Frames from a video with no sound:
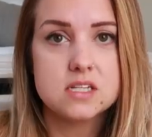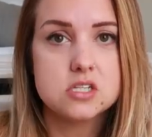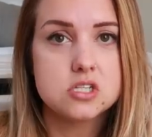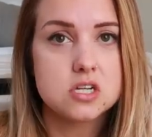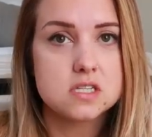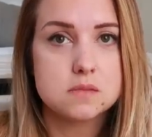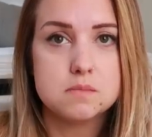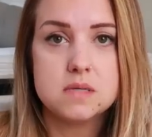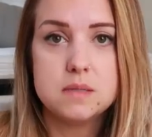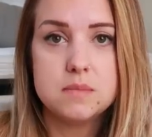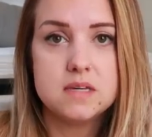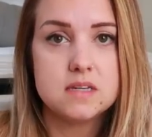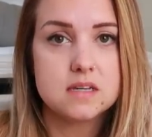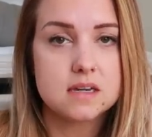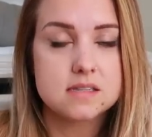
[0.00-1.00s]
It's just me
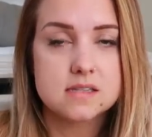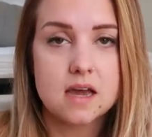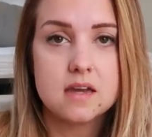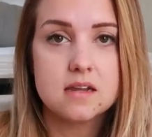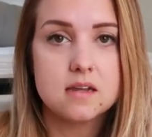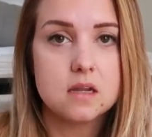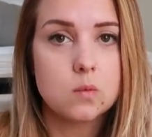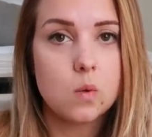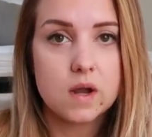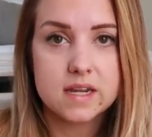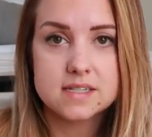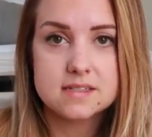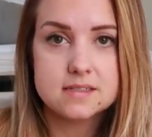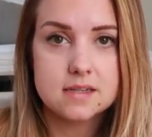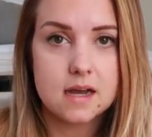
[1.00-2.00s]
being excited and
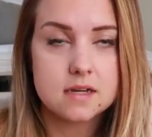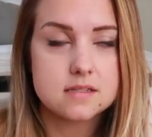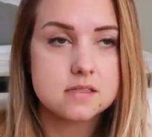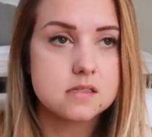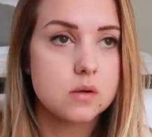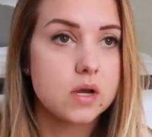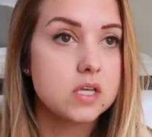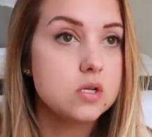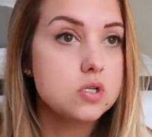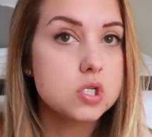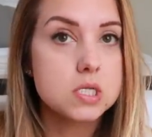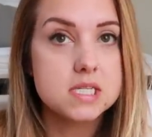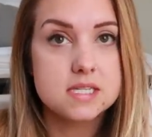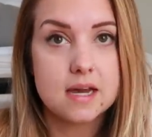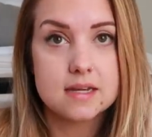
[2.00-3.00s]
wanting to test. So I
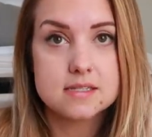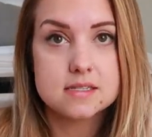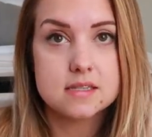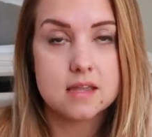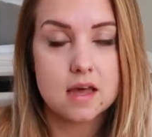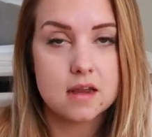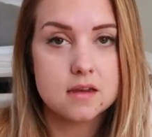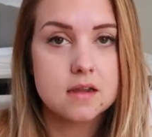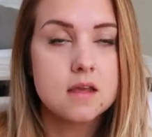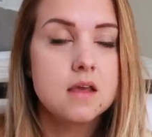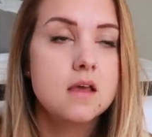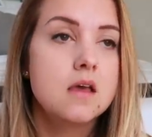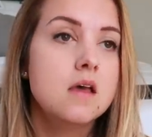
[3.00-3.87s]
usually test then.